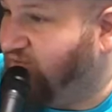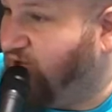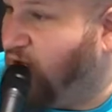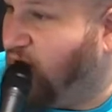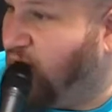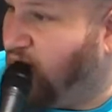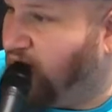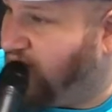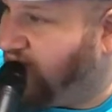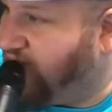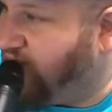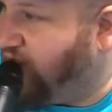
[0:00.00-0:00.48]
of
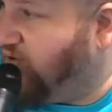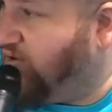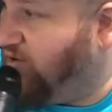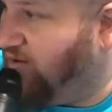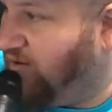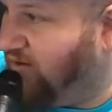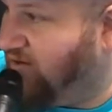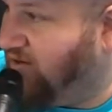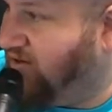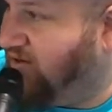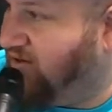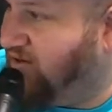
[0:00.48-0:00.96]
all of
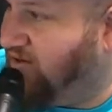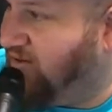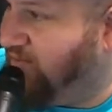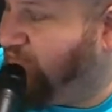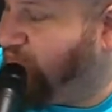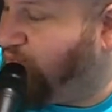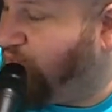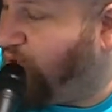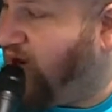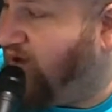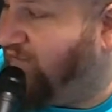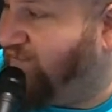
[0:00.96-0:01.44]
our
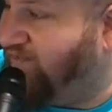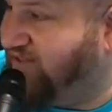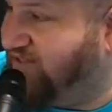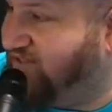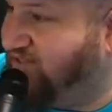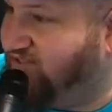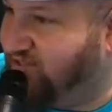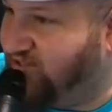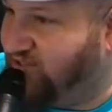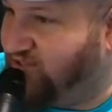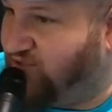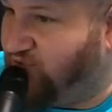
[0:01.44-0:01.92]

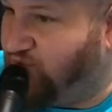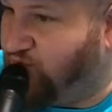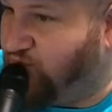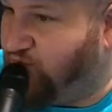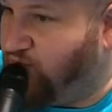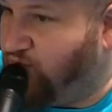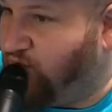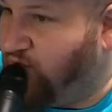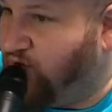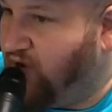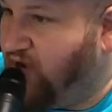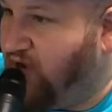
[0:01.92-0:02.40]
profits
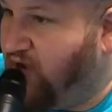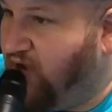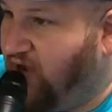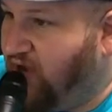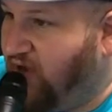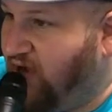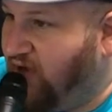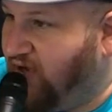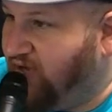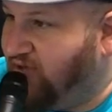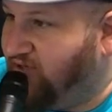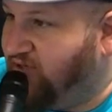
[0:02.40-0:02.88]
to
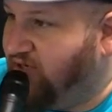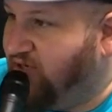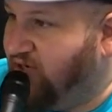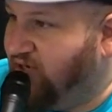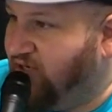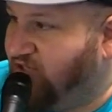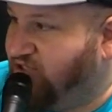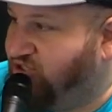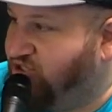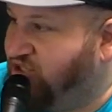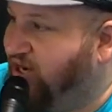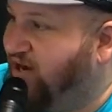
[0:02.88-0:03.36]

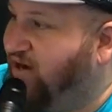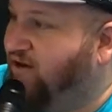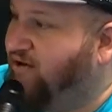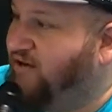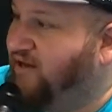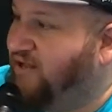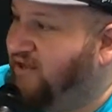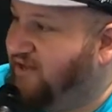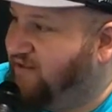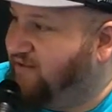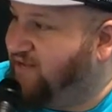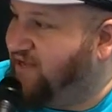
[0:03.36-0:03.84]
a
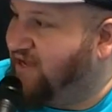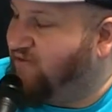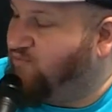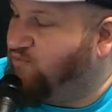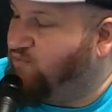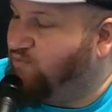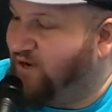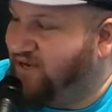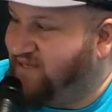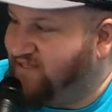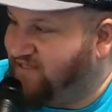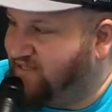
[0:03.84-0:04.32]
charity that
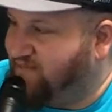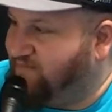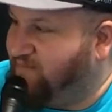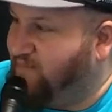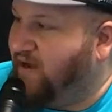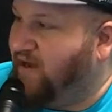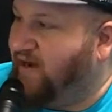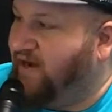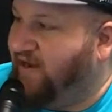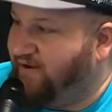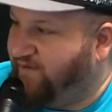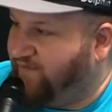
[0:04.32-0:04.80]
raises
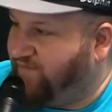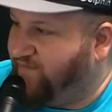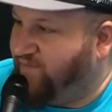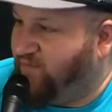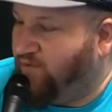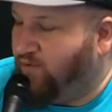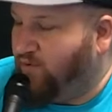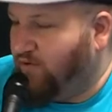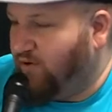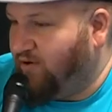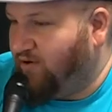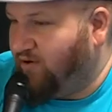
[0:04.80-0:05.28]
money
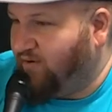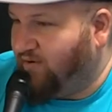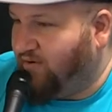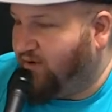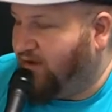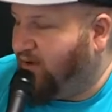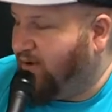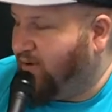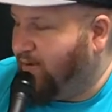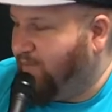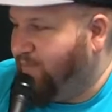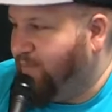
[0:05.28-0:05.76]

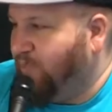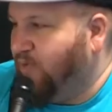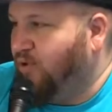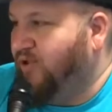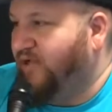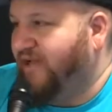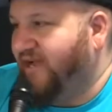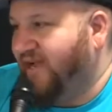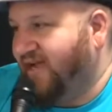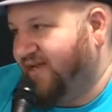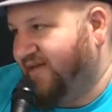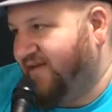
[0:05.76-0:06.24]
for
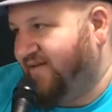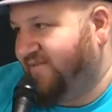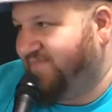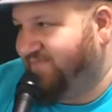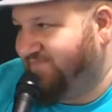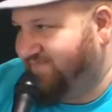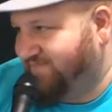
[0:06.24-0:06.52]
bullying.